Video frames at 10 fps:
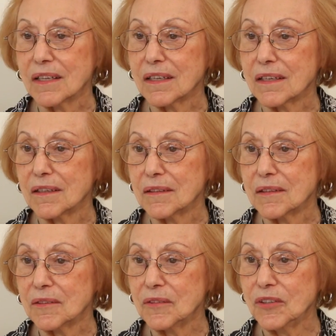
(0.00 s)

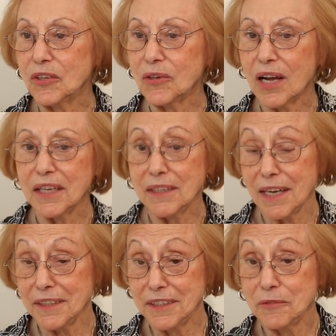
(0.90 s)

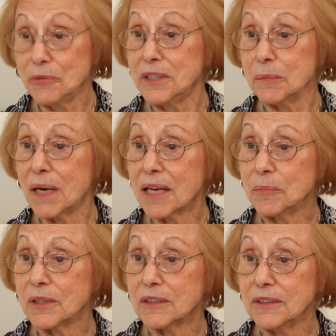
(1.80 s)
I did read the
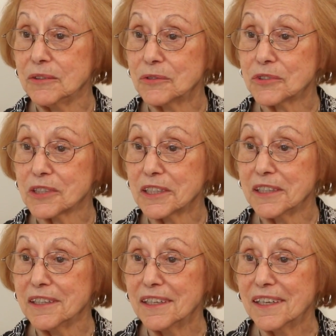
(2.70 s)
Bible
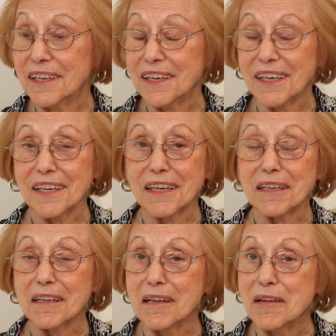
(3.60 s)
usually,
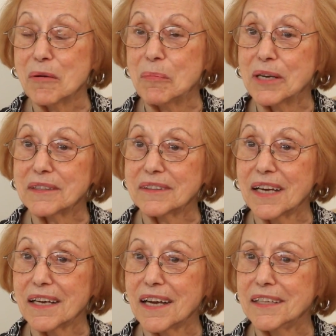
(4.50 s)
but
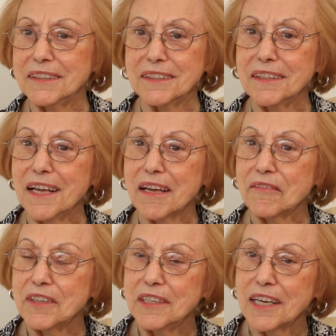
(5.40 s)
I didn't
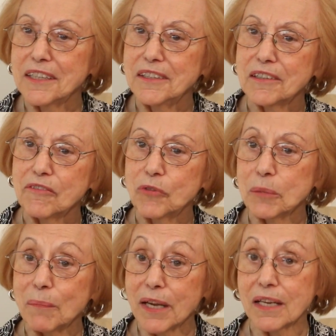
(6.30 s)
have any idea of
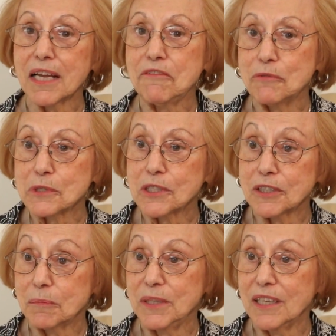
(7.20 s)
what my life was
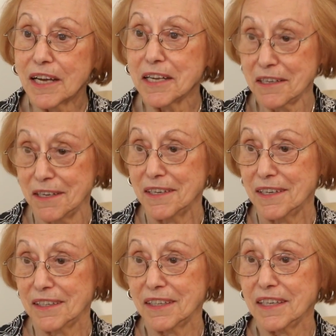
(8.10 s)
going to be like
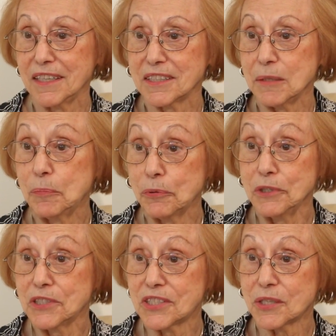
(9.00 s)
as a
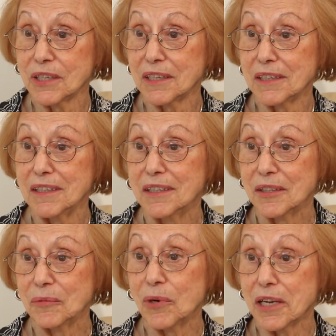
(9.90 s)
priest's
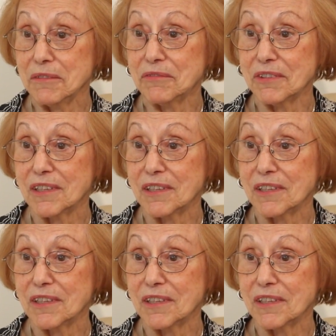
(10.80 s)
wife.